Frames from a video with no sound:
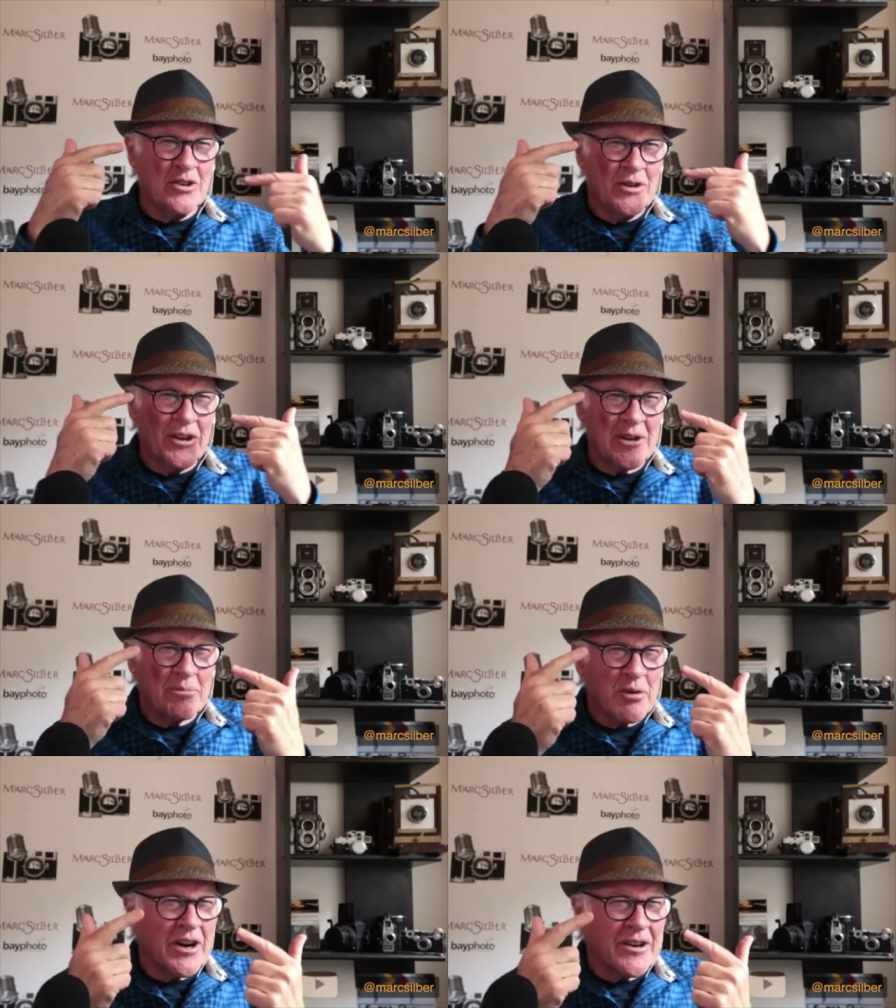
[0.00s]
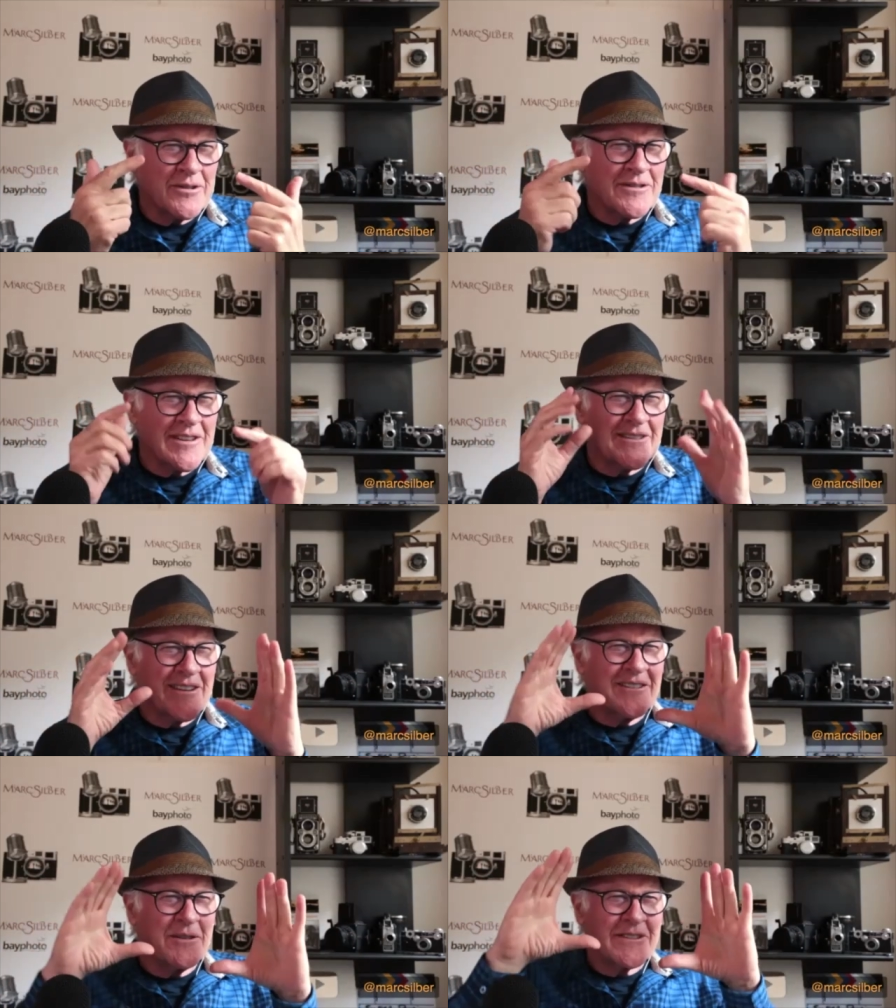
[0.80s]
you look at pros, they
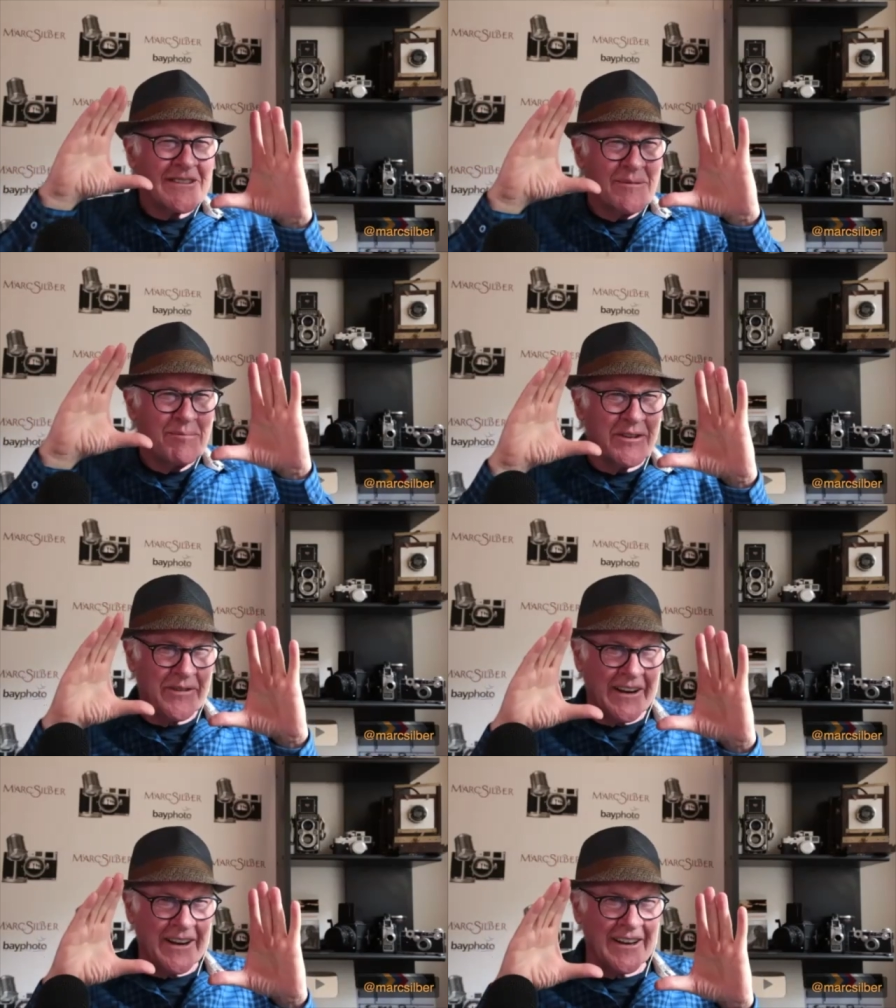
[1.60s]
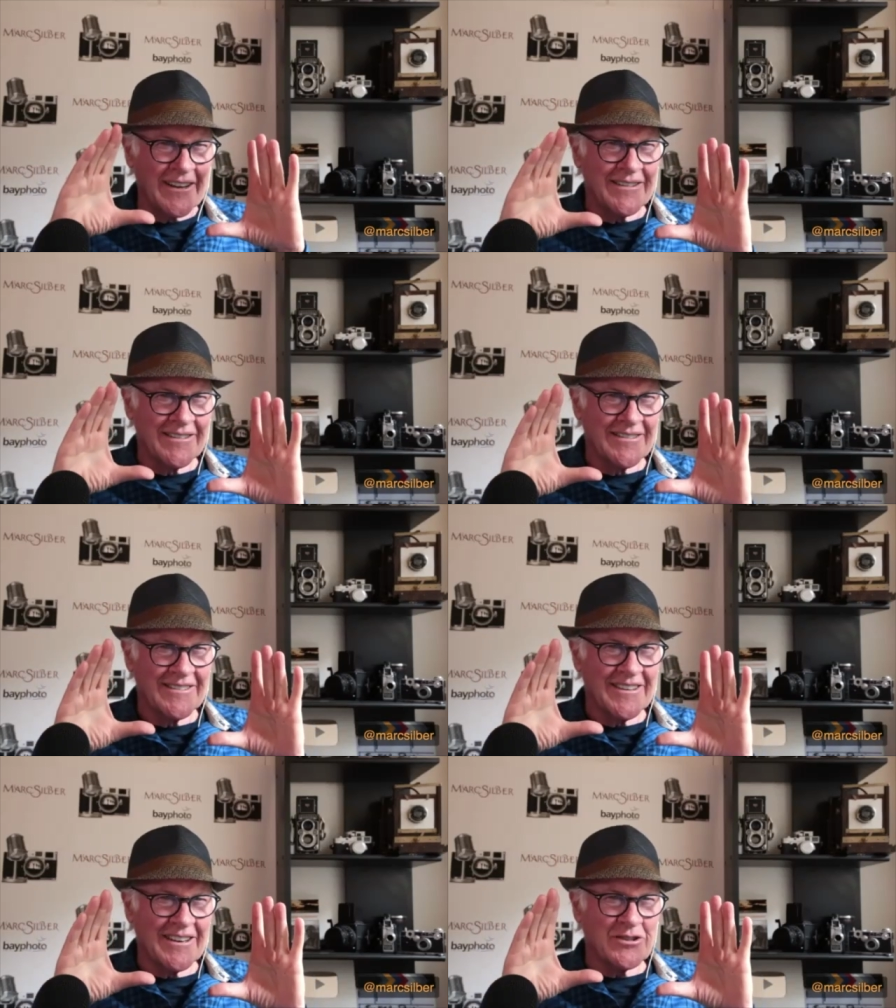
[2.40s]
tend to simplify
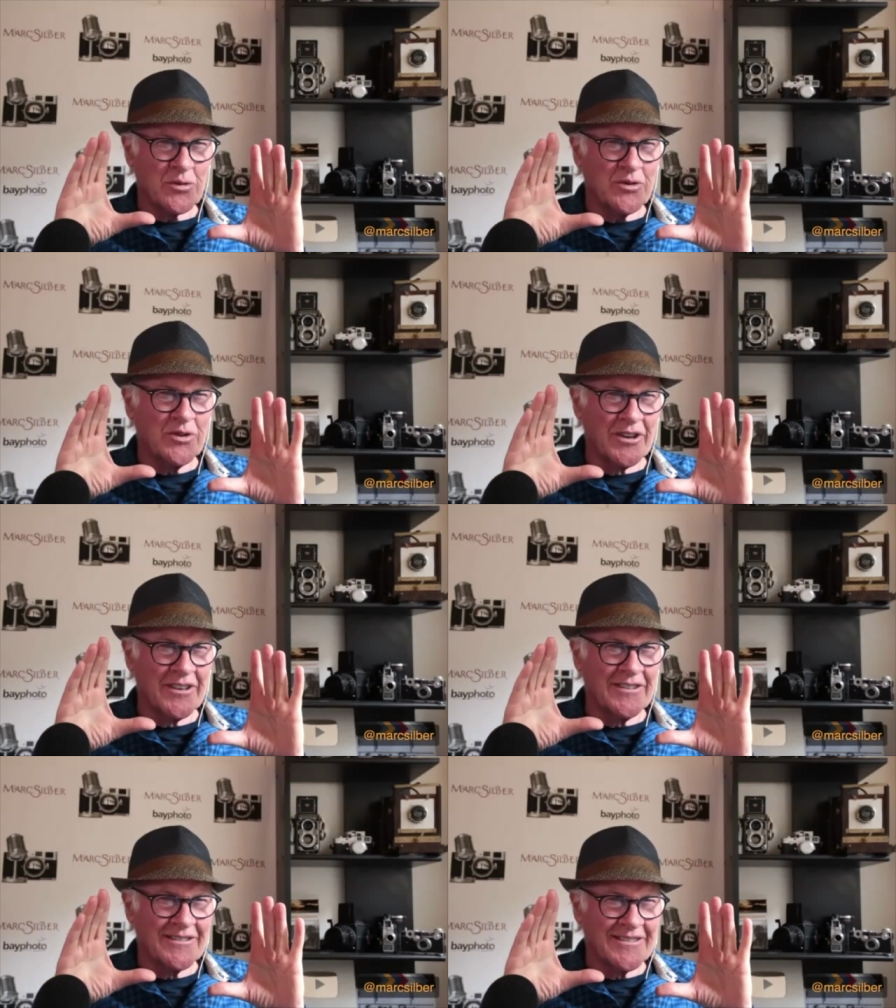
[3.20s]
as a rule.